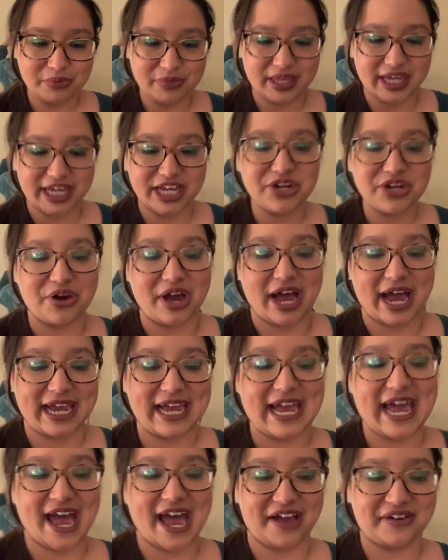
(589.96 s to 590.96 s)
you know, I
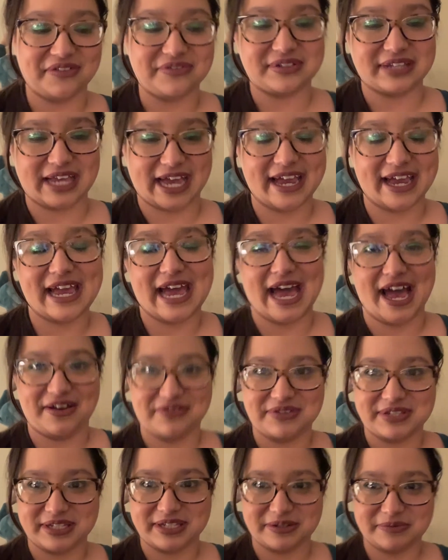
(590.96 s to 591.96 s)
have
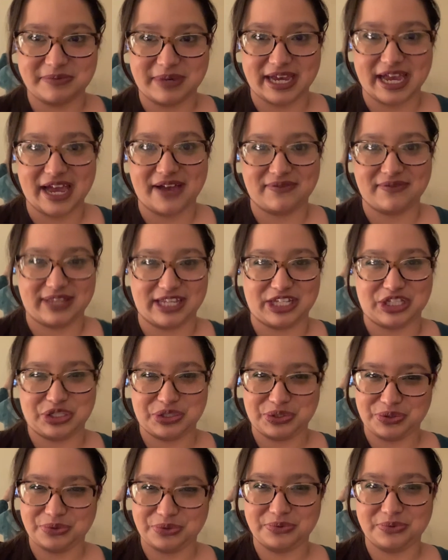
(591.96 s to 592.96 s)
some. I have like
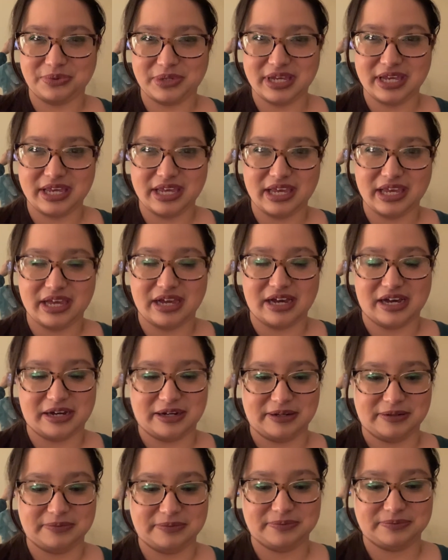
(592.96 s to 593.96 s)
two.
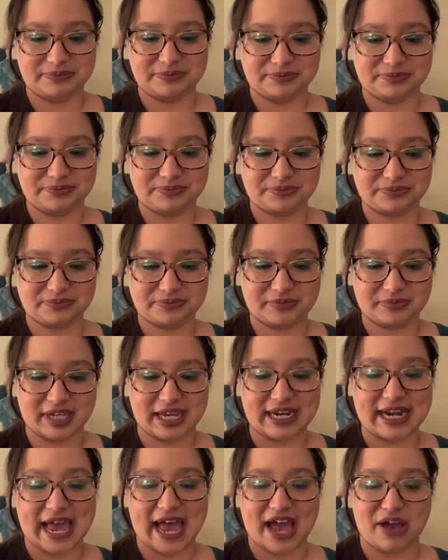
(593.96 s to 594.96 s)

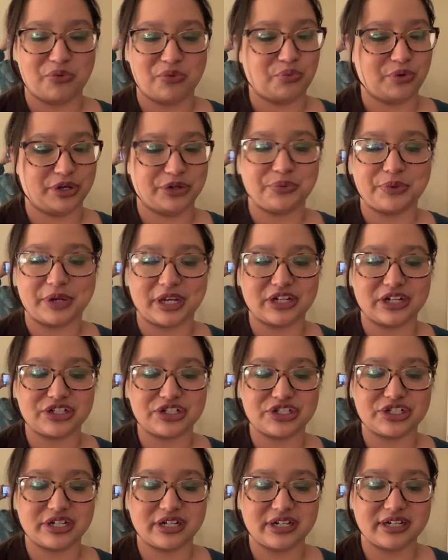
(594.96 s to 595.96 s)
And I have one regular
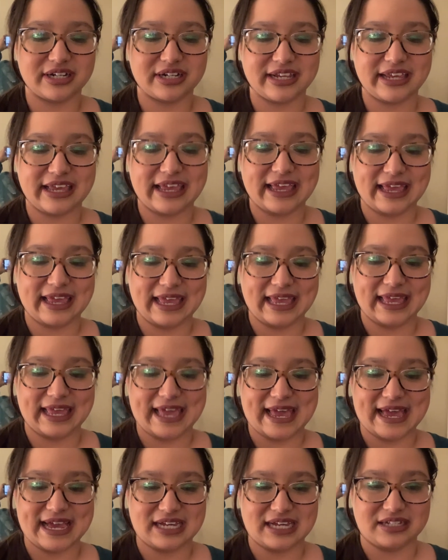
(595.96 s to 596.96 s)
shirt.
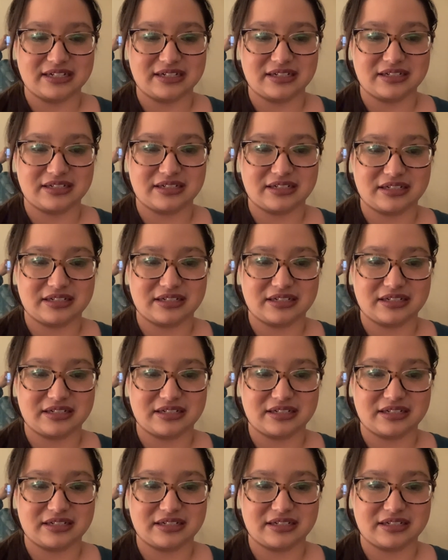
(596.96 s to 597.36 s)
And,